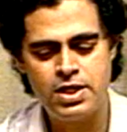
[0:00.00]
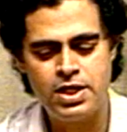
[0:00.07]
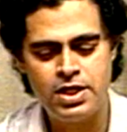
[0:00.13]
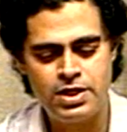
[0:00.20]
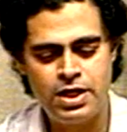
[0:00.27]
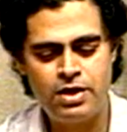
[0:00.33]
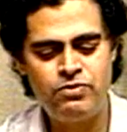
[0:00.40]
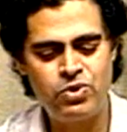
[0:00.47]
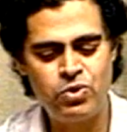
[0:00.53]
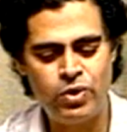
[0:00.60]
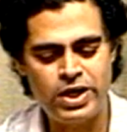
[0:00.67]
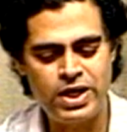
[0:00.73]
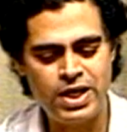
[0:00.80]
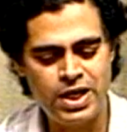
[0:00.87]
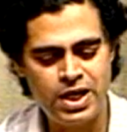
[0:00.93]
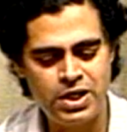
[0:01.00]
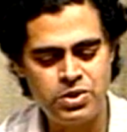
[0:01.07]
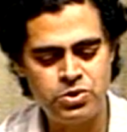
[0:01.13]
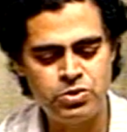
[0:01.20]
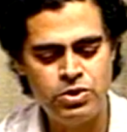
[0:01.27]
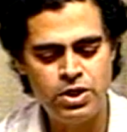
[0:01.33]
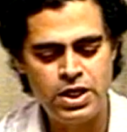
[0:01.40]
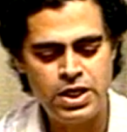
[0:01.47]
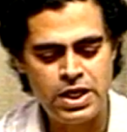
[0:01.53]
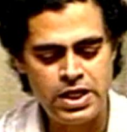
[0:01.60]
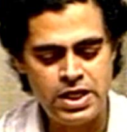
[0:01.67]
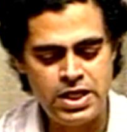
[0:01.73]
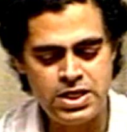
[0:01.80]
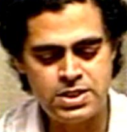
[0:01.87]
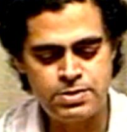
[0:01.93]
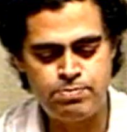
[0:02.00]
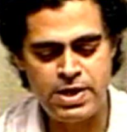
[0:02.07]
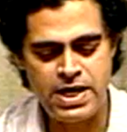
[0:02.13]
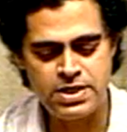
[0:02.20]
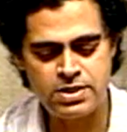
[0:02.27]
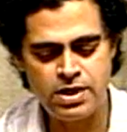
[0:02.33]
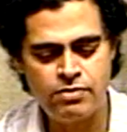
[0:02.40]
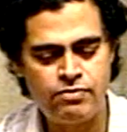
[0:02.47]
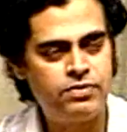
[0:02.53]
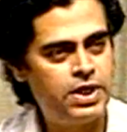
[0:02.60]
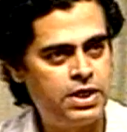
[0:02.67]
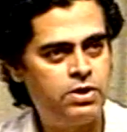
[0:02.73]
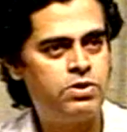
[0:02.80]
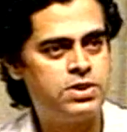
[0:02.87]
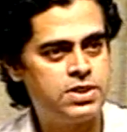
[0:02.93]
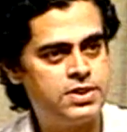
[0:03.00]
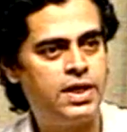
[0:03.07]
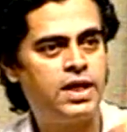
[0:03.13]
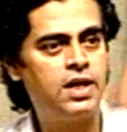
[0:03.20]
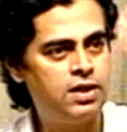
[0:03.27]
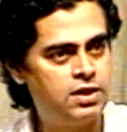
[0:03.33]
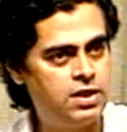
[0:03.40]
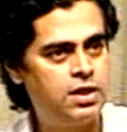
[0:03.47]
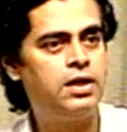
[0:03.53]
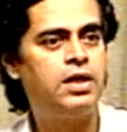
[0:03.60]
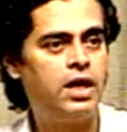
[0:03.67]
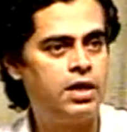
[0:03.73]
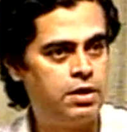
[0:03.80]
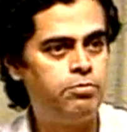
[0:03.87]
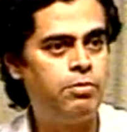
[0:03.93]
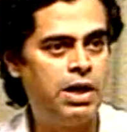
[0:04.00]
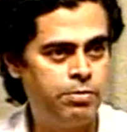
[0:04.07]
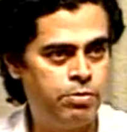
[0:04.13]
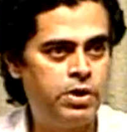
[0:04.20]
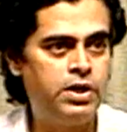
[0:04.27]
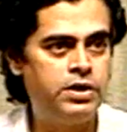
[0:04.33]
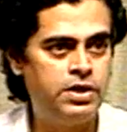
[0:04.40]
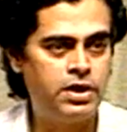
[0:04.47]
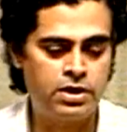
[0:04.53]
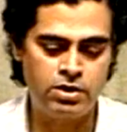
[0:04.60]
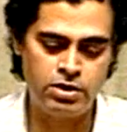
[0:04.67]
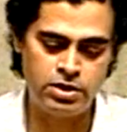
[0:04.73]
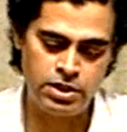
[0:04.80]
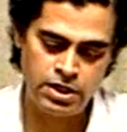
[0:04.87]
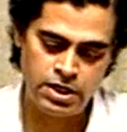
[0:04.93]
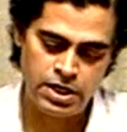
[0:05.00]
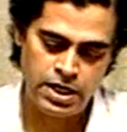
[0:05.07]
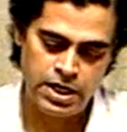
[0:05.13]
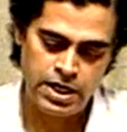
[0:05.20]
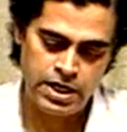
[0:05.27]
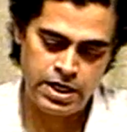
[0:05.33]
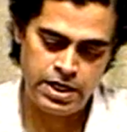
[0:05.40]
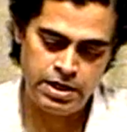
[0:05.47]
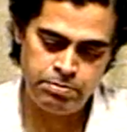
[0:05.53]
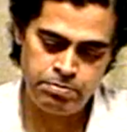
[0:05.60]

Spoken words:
Therefore, what I can do, in place of, that was the second thing done in bipolar technology, in